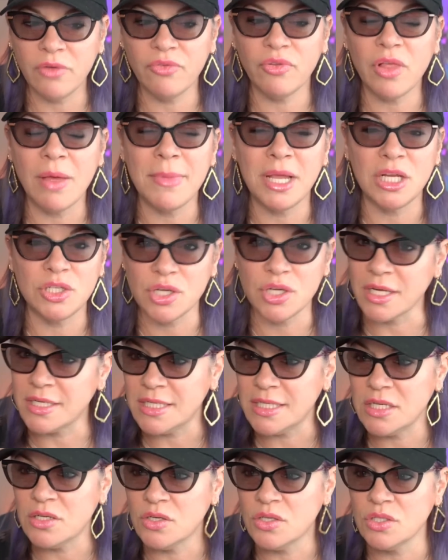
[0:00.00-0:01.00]
Fleming took a
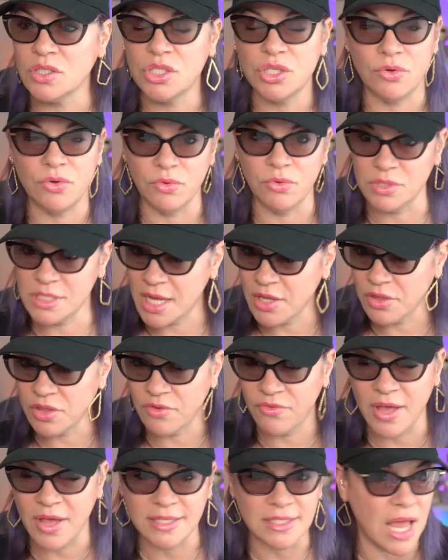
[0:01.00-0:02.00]
deal to tell the
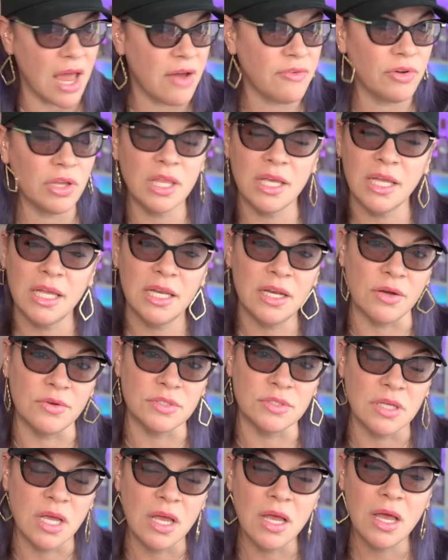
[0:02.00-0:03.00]
feds everything he
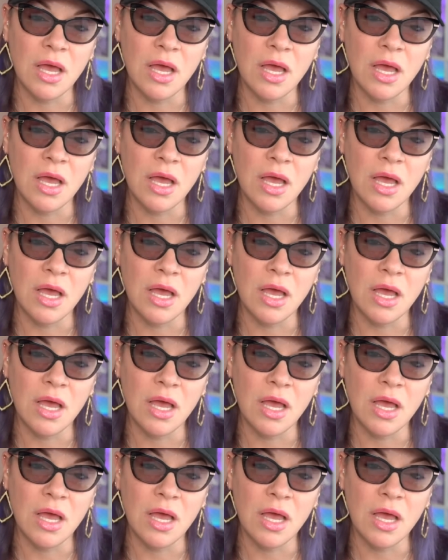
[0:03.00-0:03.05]
knows